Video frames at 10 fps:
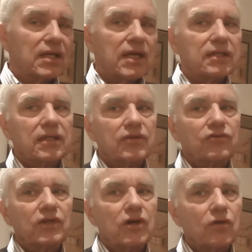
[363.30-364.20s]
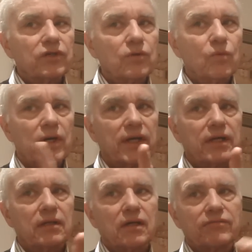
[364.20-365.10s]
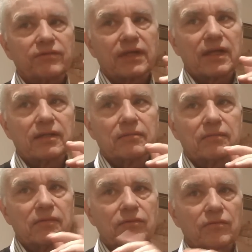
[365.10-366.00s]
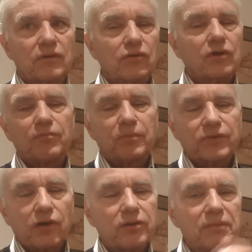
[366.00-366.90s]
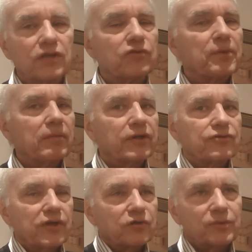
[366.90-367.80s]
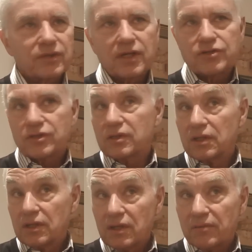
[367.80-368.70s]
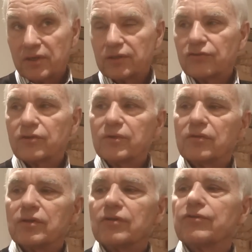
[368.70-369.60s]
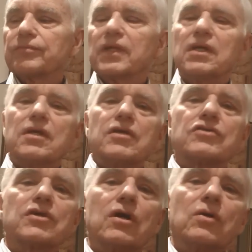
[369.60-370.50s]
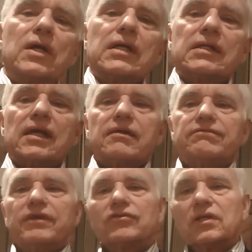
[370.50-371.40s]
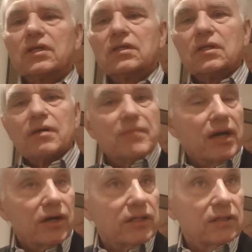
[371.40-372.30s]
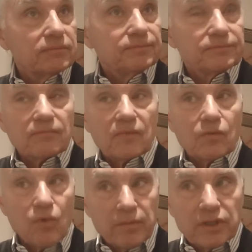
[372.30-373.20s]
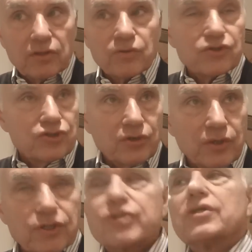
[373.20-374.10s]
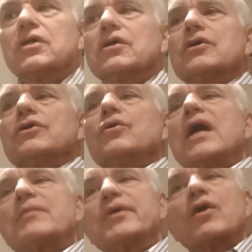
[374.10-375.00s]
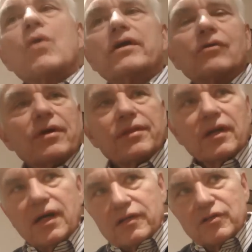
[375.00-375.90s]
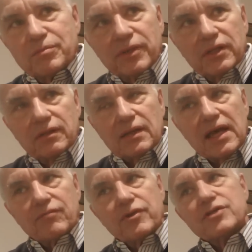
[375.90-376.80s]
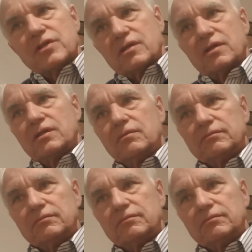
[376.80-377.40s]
and it is the only way of getting, the only means of public transportation among these communities. So a visiting American woman who was Jewish, who had been quite Orthodox, but had recently